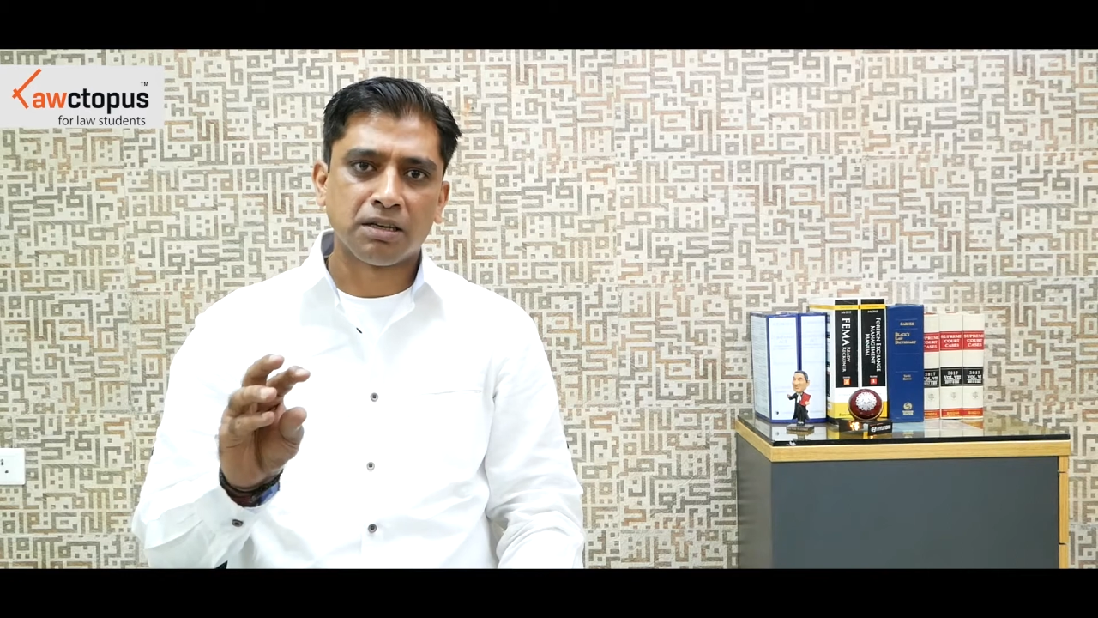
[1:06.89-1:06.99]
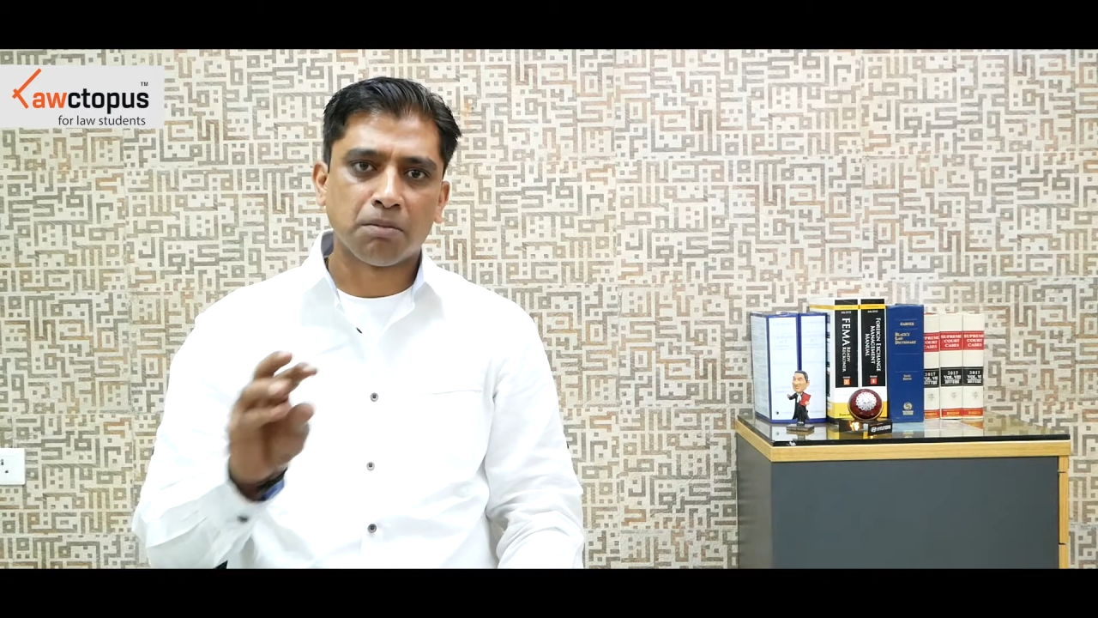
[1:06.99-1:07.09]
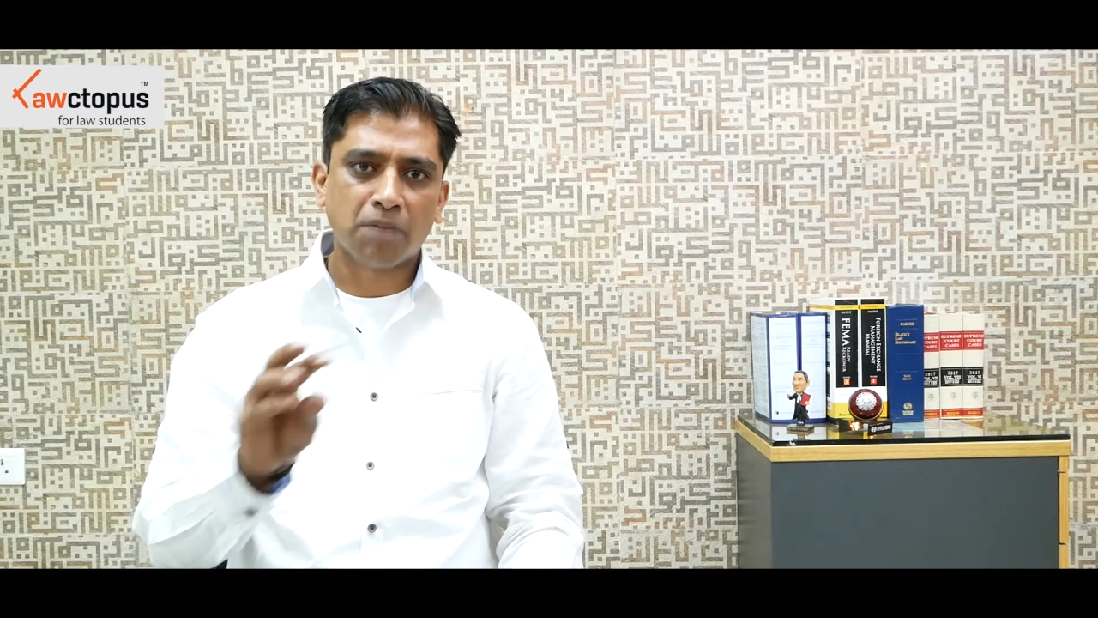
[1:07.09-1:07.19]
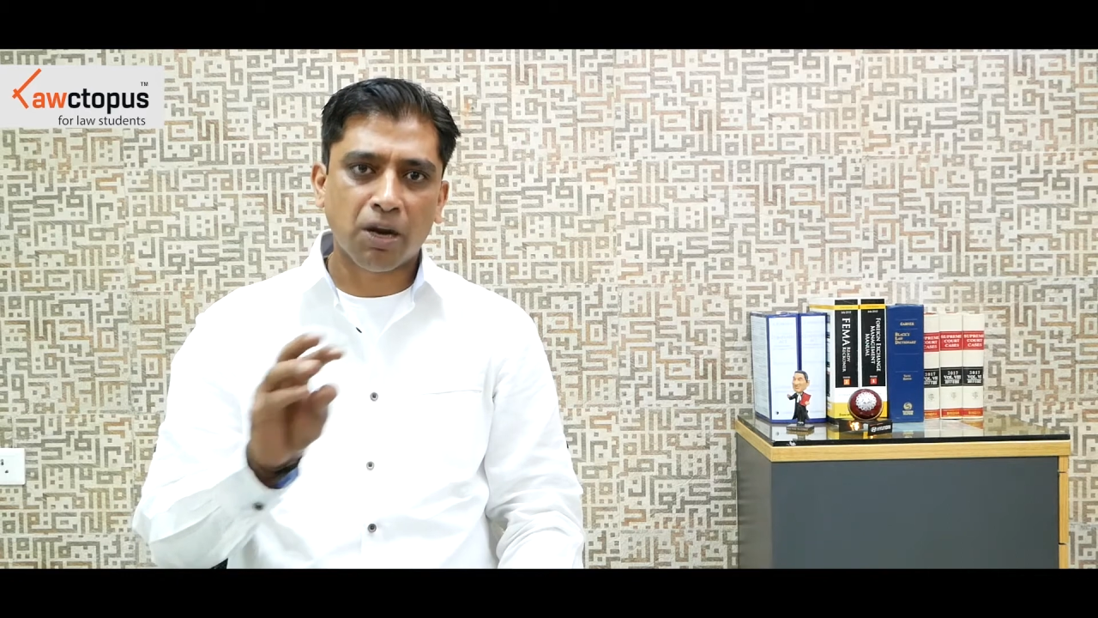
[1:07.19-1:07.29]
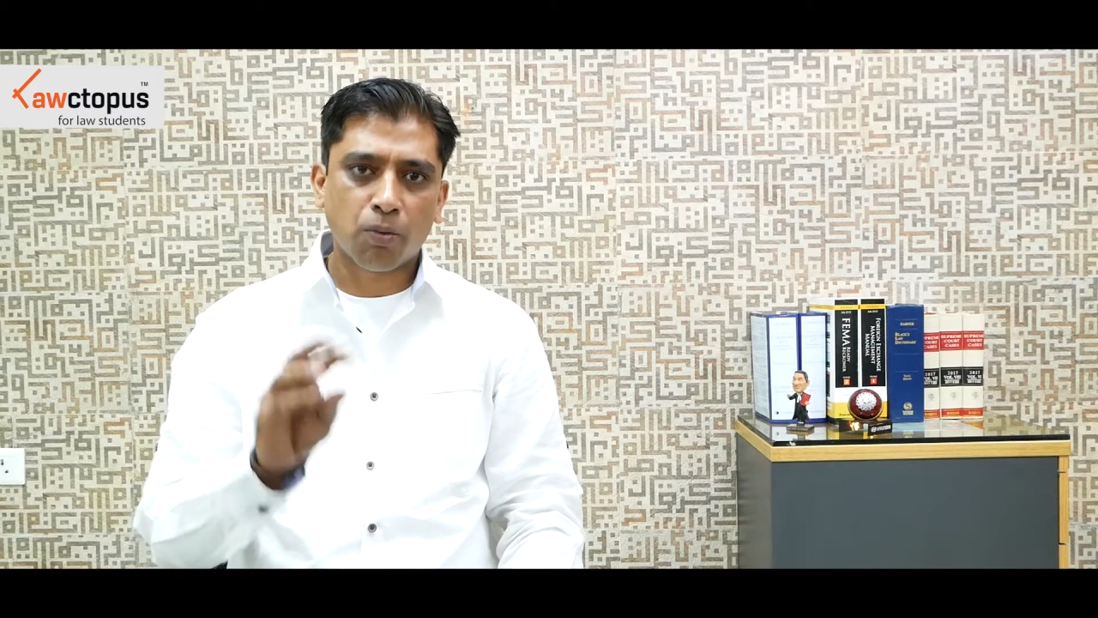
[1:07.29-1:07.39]

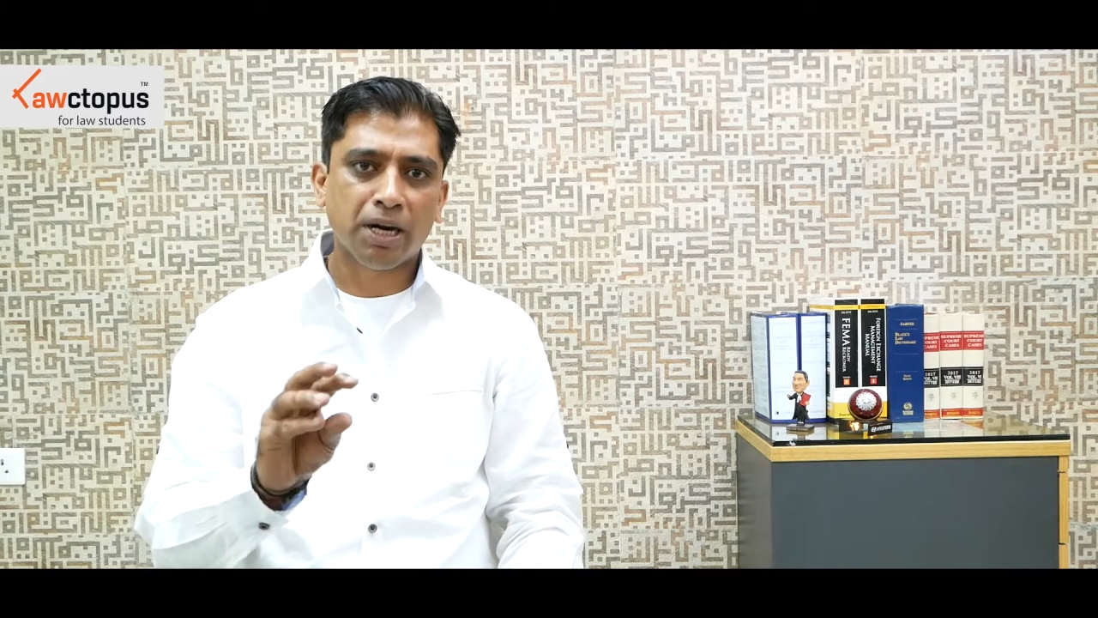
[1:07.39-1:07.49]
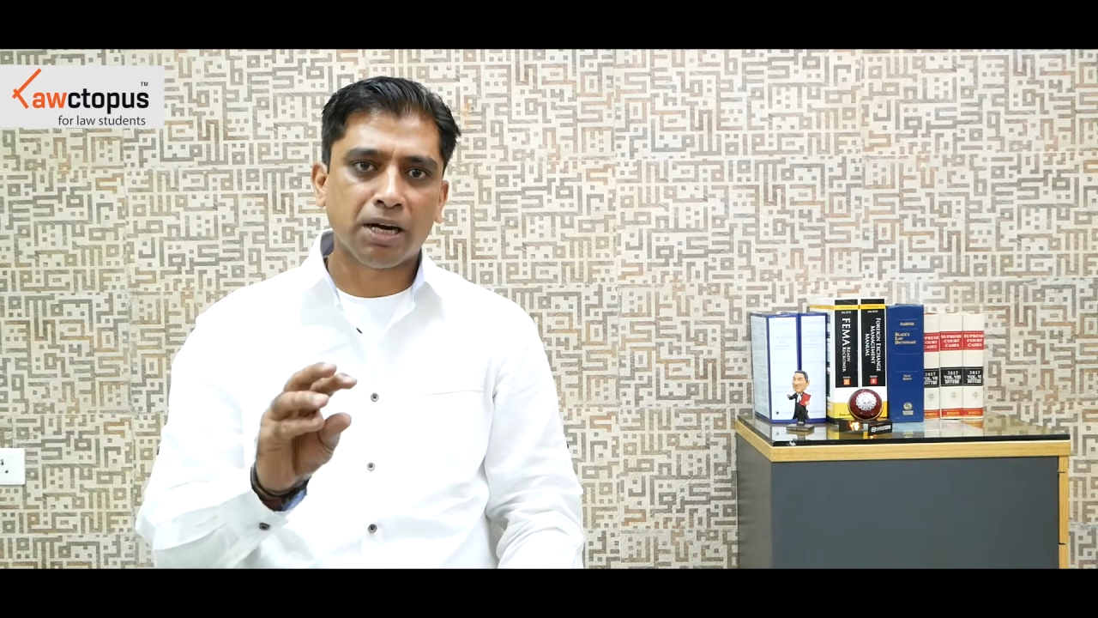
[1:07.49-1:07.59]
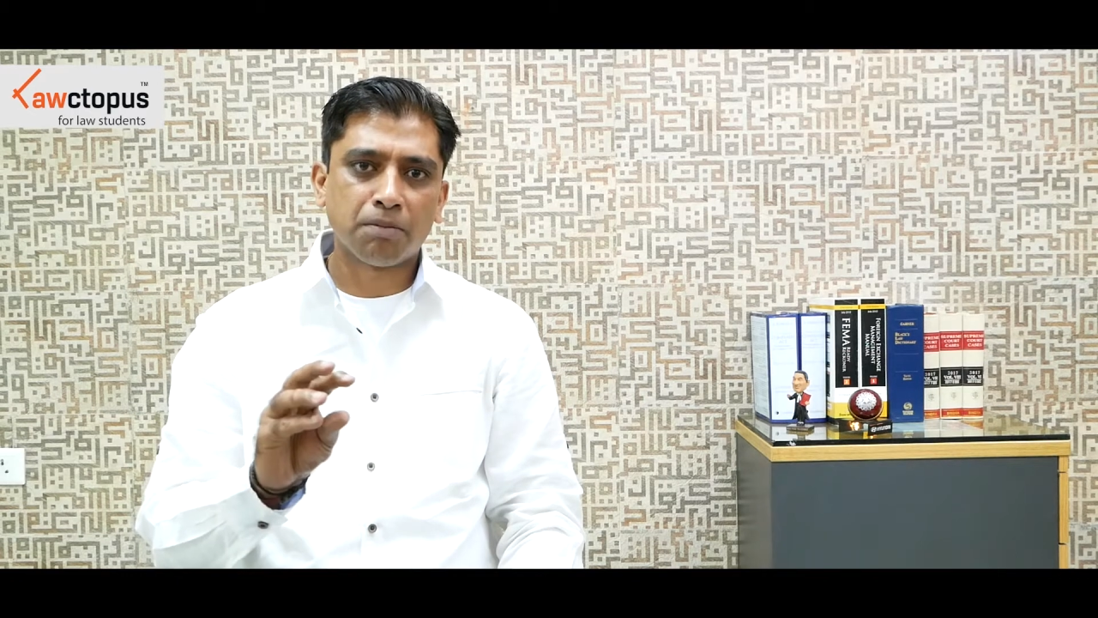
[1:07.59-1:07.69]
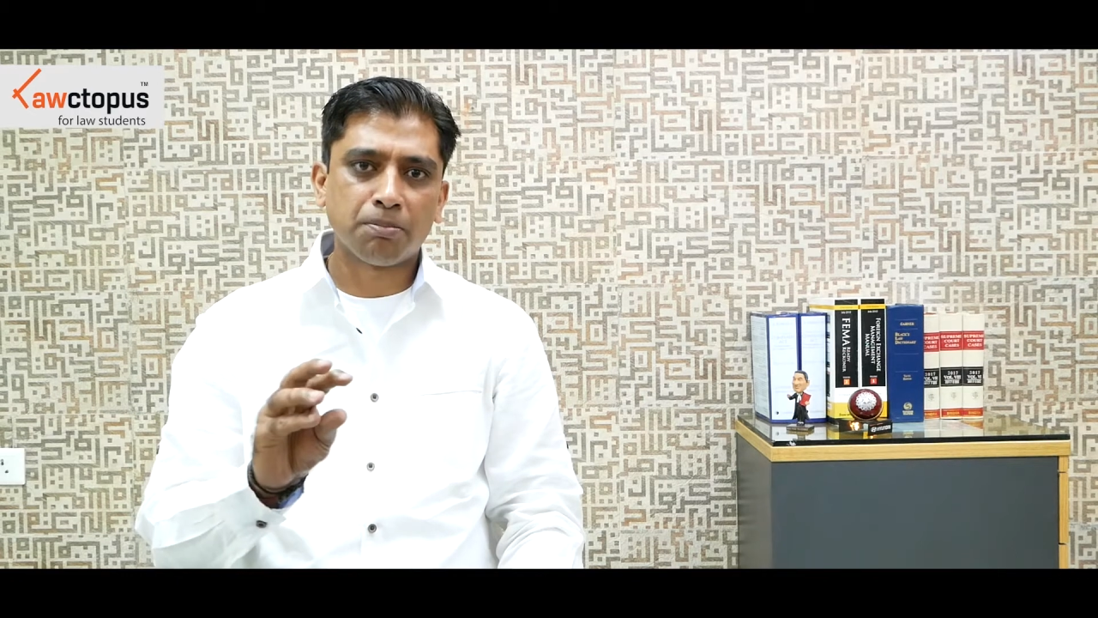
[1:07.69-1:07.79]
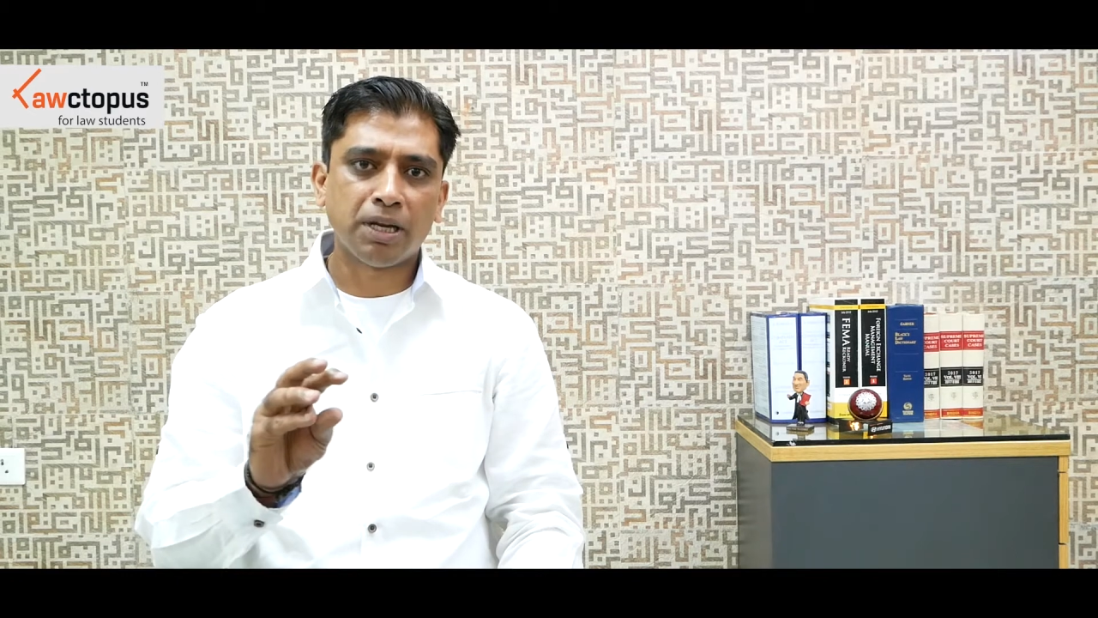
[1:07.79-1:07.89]
by one
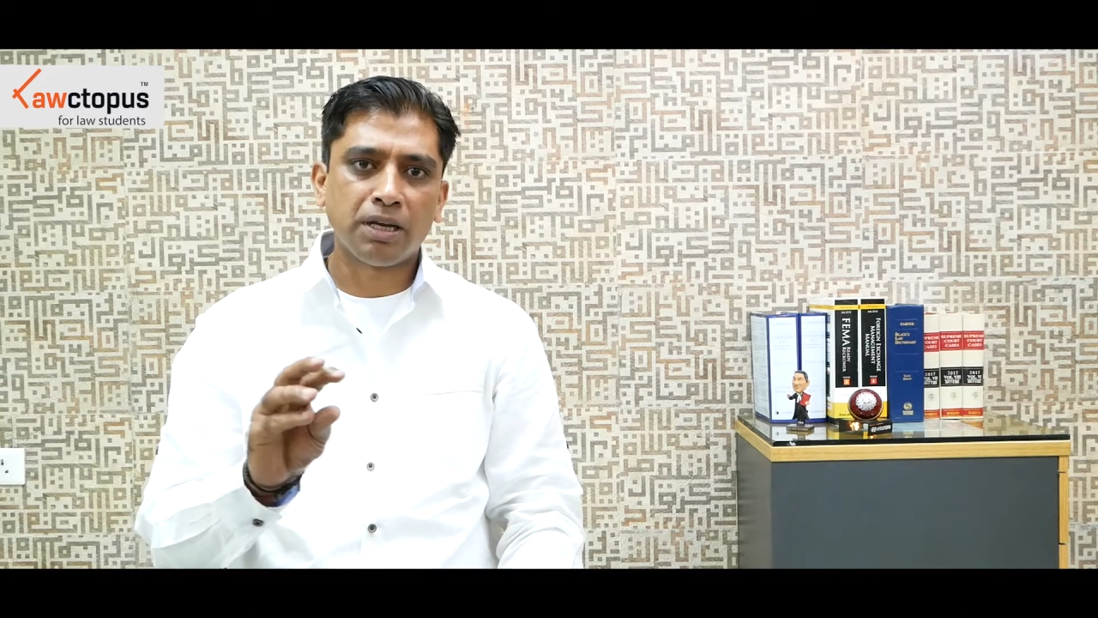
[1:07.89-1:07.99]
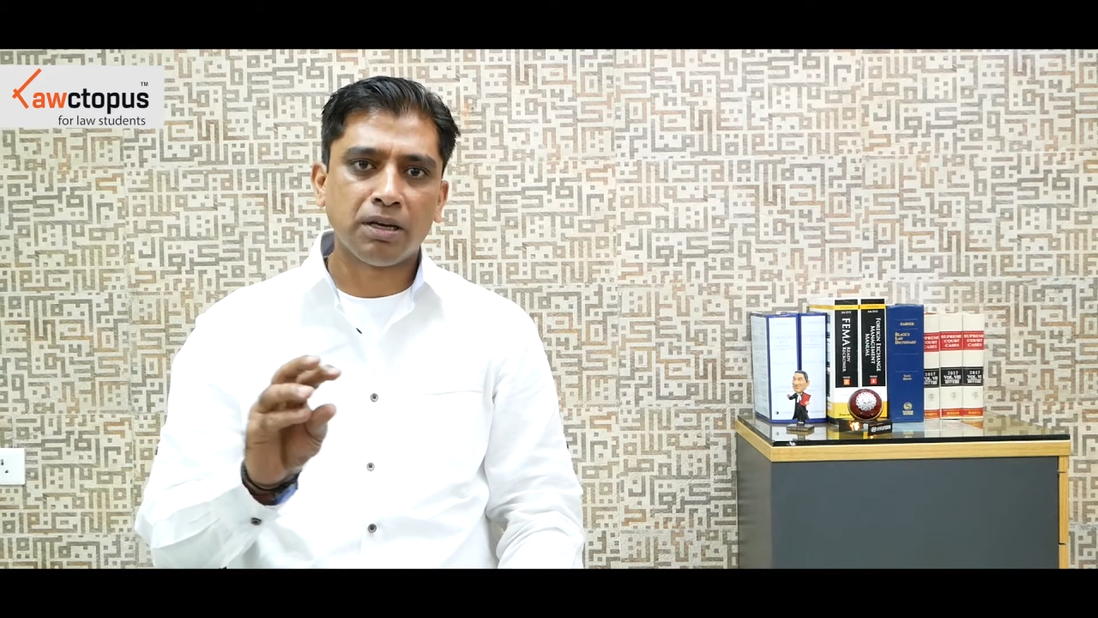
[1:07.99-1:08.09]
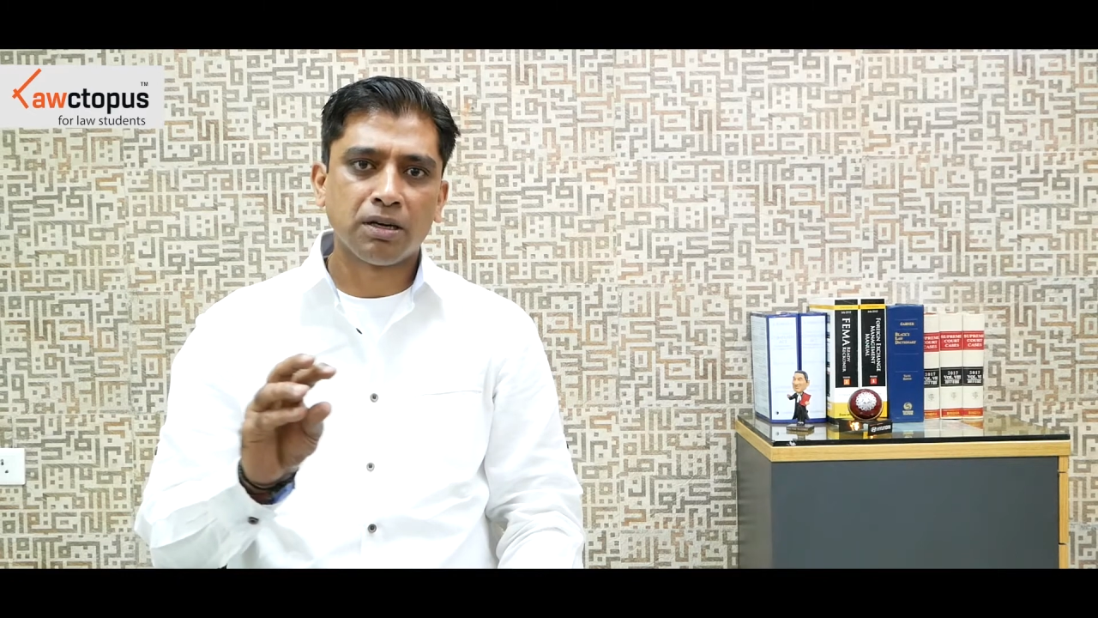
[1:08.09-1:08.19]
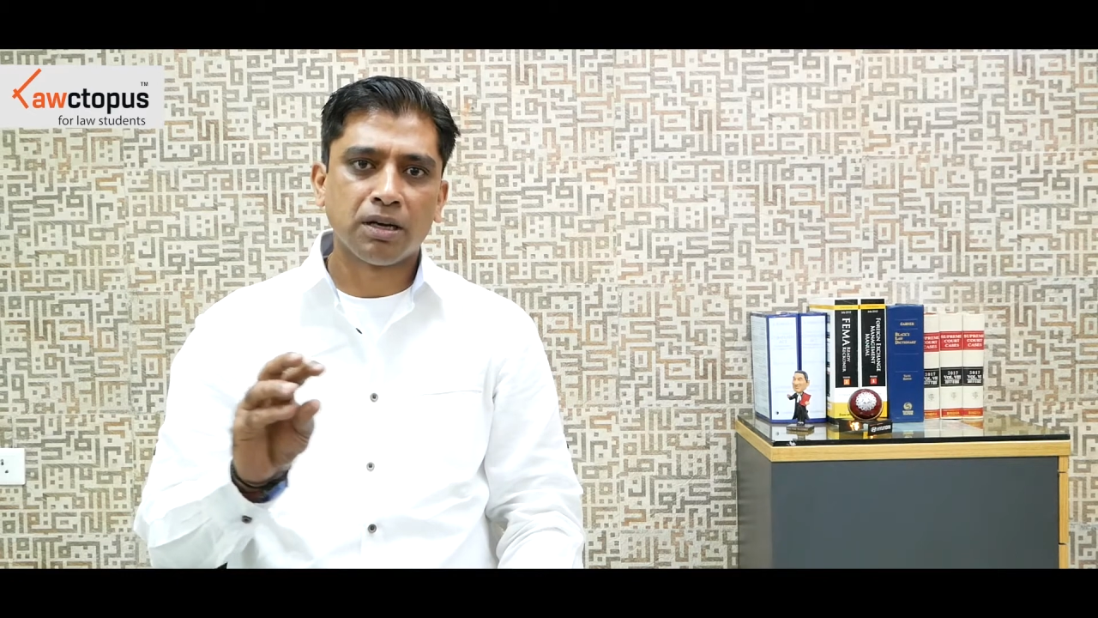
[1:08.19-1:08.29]
company